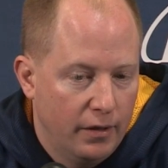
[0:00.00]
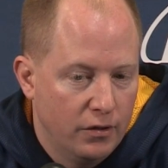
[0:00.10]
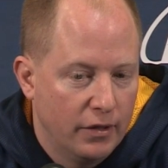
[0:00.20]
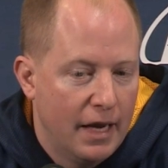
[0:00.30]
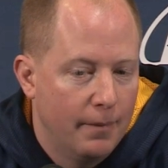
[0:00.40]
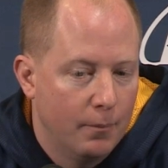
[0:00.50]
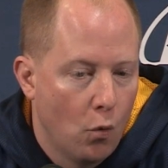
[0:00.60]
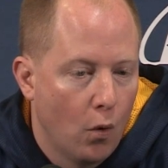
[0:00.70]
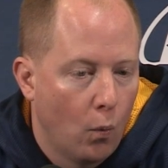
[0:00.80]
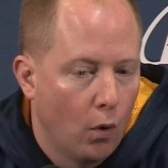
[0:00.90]
you get
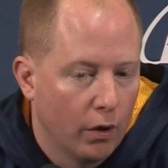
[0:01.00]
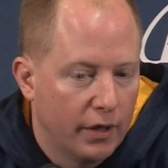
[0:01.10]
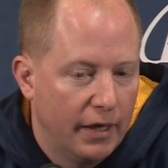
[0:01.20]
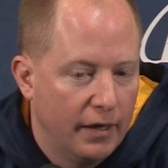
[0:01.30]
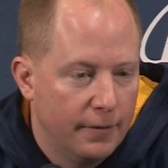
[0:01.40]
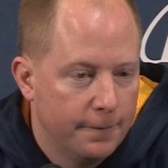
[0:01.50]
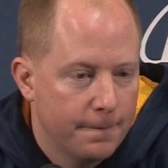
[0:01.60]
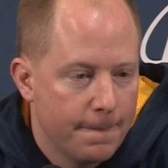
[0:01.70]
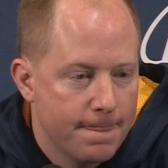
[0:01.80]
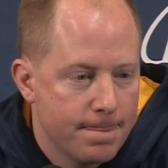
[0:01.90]
more work in,
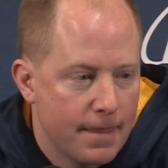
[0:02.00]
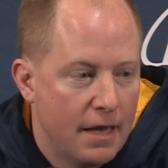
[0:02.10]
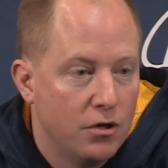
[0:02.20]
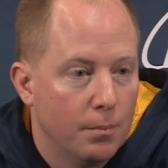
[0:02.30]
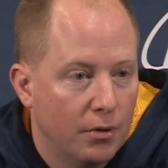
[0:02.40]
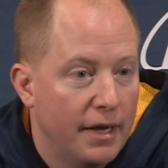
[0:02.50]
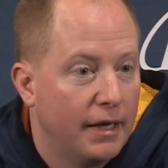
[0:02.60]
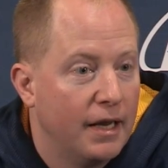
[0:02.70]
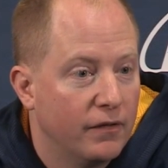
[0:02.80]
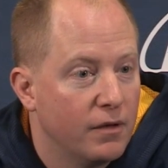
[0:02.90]
and you play
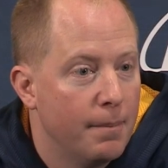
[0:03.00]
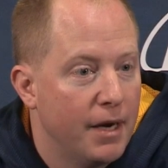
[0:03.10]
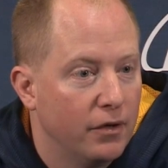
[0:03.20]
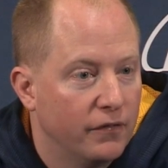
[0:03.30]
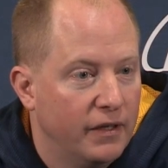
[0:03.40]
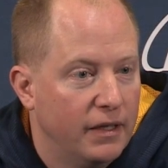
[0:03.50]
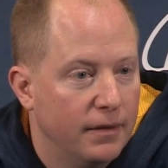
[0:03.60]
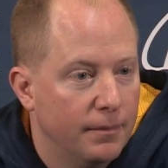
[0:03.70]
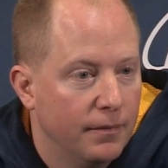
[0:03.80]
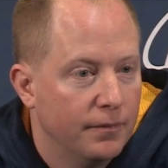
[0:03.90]
against a better
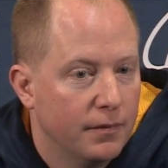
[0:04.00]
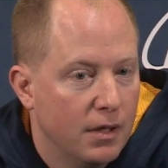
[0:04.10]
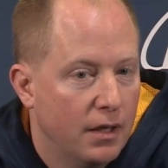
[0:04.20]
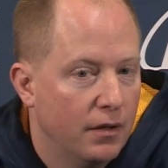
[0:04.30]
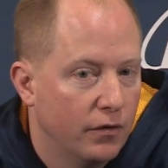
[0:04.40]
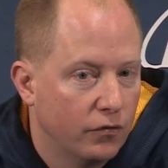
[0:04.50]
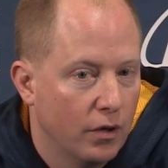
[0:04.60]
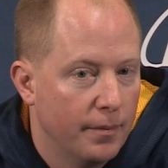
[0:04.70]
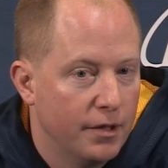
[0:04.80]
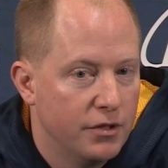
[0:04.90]
team in the
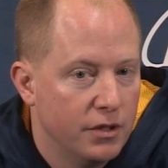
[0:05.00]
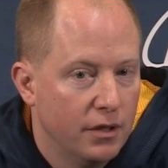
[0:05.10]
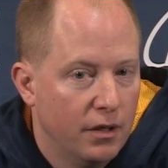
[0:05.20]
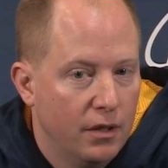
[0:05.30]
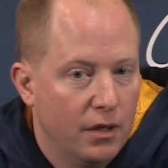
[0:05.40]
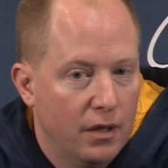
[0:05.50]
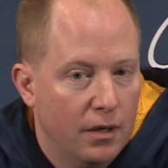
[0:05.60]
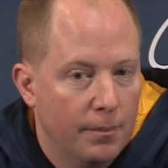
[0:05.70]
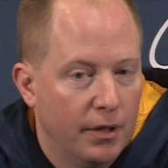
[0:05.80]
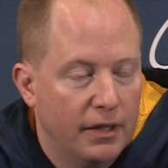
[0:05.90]
scrimmage
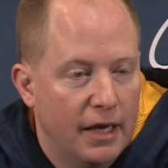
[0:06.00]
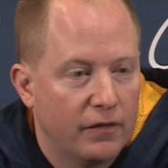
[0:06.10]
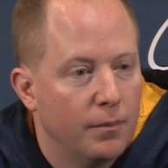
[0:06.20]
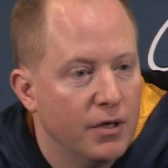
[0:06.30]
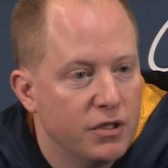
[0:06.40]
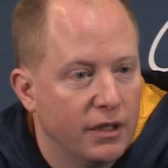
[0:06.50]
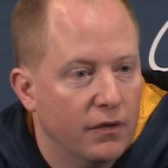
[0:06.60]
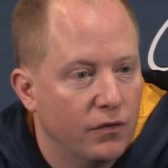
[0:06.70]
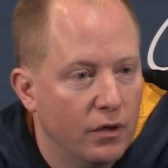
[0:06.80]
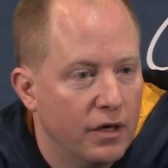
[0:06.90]
but the exhibition
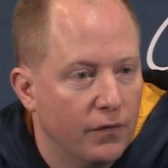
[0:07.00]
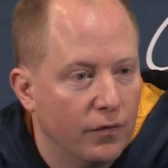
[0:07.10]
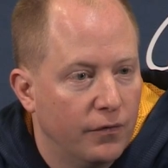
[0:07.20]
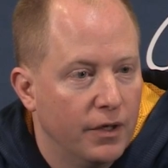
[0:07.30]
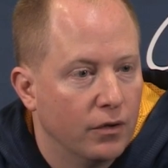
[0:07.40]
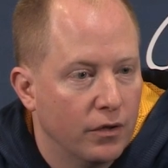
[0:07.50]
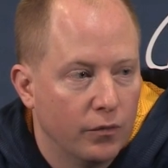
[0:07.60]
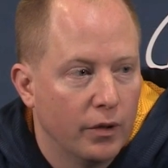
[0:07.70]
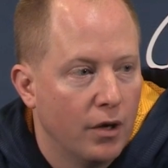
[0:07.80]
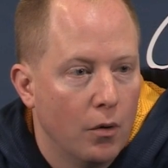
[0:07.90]
gives you a different feel because
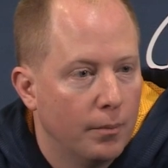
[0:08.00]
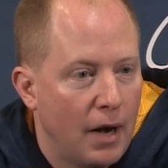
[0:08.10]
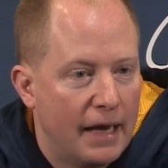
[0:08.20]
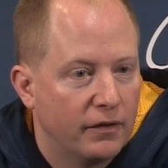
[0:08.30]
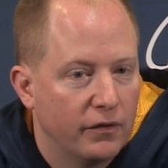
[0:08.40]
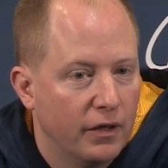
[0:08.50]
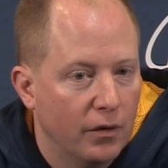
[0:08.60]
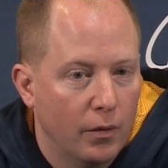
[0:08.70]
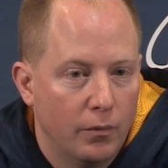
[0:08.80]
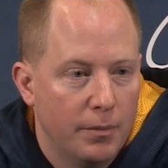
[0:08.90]
we go in practice
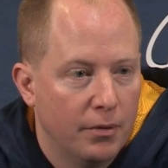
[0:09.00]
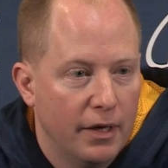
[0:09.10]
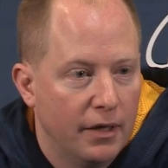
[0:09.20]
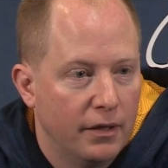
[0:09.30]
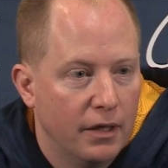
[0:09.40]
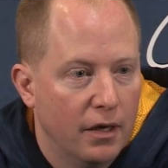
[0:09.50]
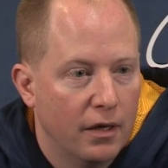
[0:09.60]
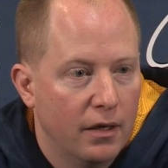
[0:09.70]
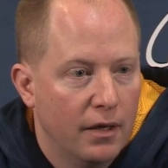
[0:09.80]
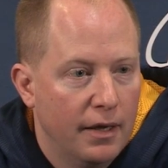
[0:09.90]
gear when we play in the uh,
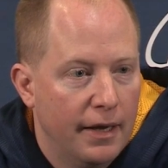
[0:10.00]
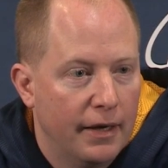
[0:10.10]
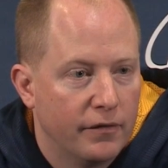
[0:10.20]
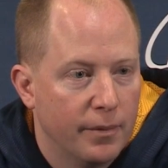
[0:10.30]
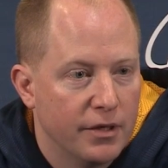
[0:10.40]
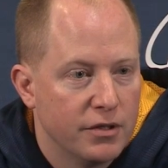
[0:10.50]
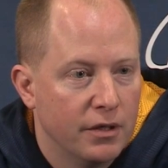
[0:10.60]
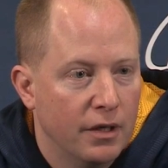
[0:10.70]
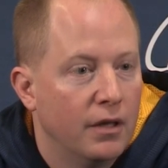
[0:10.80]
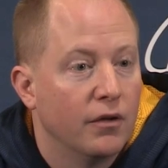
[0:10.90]
exhibition
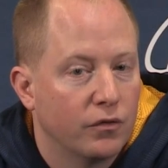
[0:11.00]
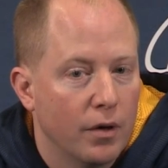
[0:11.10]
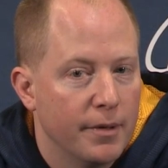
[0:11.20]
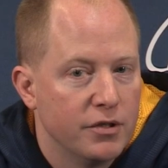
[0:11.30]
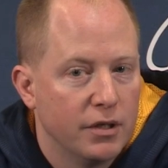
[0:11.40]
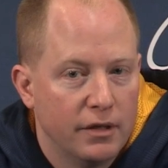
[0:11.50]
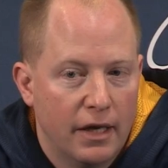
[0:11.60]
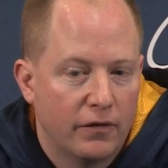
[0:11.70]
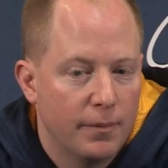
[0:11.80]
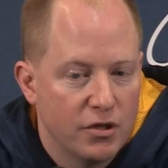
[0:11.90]
in the scrimmage. The
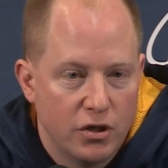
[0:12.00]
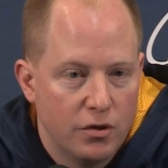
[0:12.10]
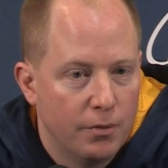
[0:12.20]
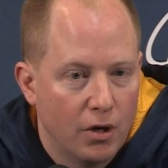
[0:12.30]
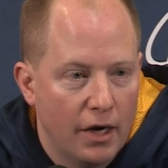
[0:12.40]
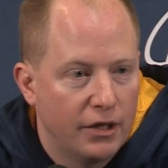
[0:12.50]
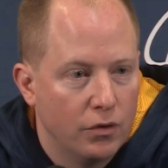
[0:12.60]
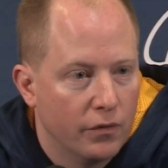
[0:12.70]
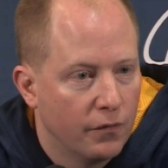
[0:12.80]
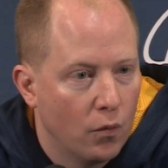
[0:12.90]
exhibition you put on a
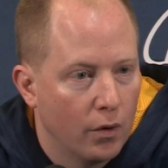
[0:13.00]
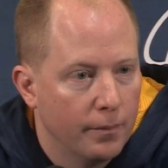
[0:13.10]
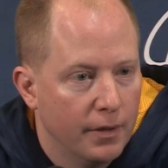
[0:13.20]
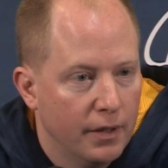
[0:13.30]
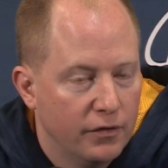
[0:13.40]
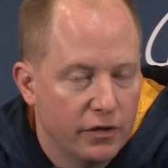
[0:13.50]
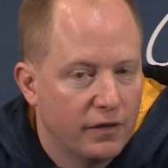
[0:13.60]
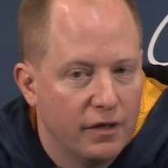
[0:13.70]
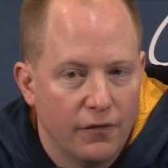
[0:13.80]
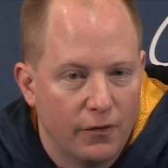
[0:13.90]
uniform, just
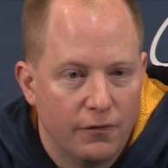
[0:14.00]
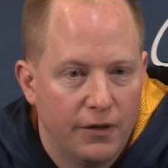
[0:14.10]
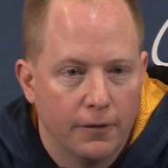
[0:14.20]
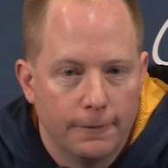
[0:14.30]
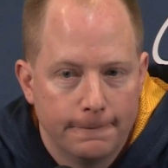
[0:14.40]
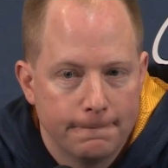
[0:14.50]
a different feel.